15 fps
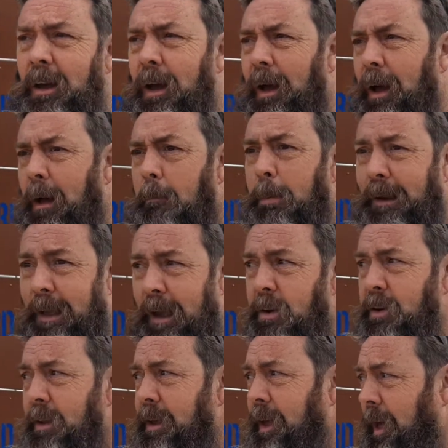Uh, but he
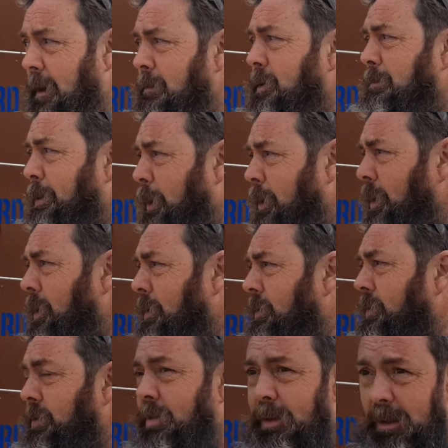actually came to Perth
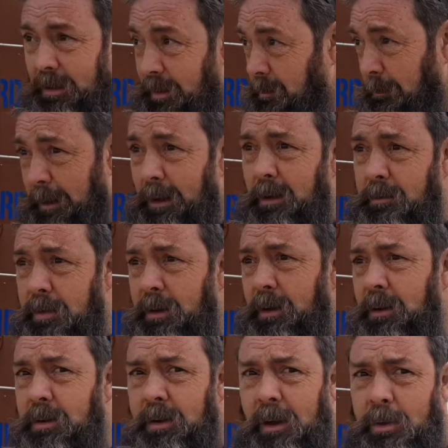in the middle of the
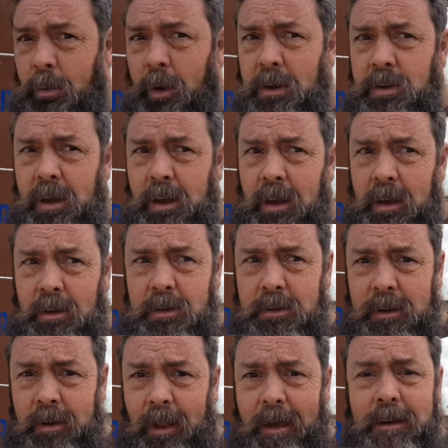southwest here
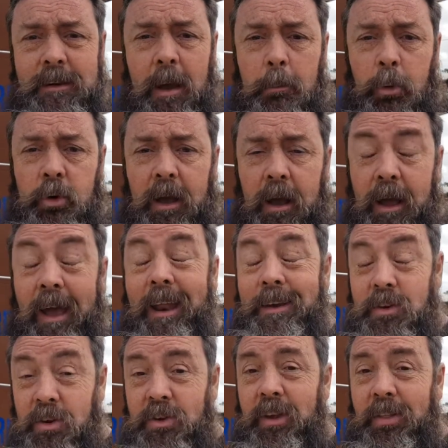to Lake Dumbleyung, and
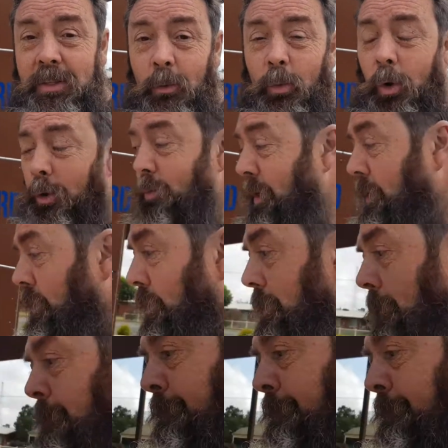actually set the world record.